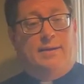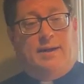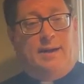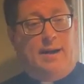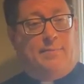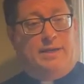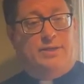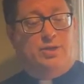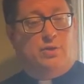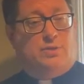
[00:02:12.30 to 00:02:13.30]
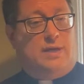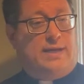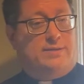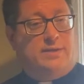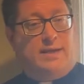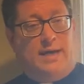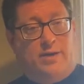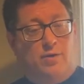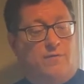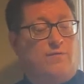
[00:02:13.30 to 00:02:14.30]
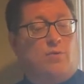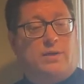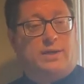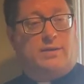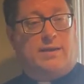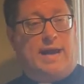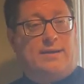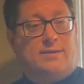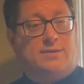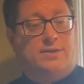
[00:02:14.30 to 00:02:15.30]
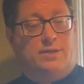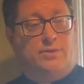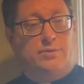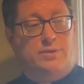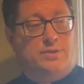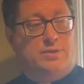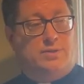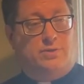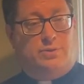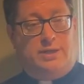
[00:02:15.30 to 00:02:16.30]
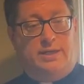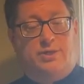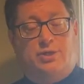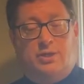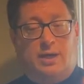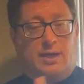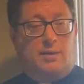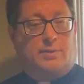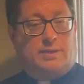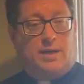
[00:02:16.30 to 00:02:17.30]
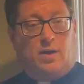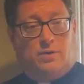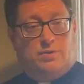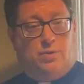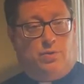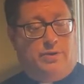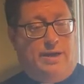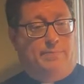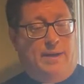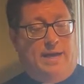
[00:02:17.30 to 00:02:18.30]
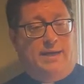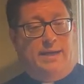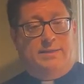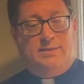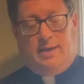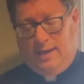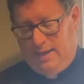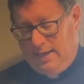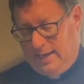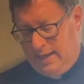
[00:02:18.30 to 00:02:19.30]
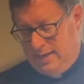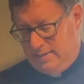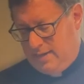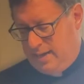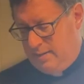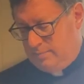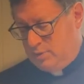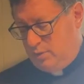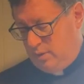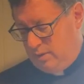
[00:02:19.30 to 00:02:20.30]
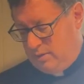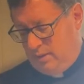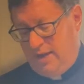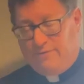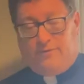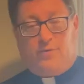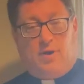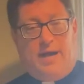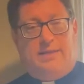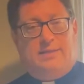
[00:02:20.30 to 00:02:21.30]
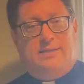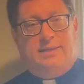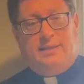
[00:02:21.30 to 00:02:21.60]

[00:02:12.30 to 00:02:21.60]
but he chose not to kind of go fully into that, continued to teach, but then also create paintings. And so the life of Christ,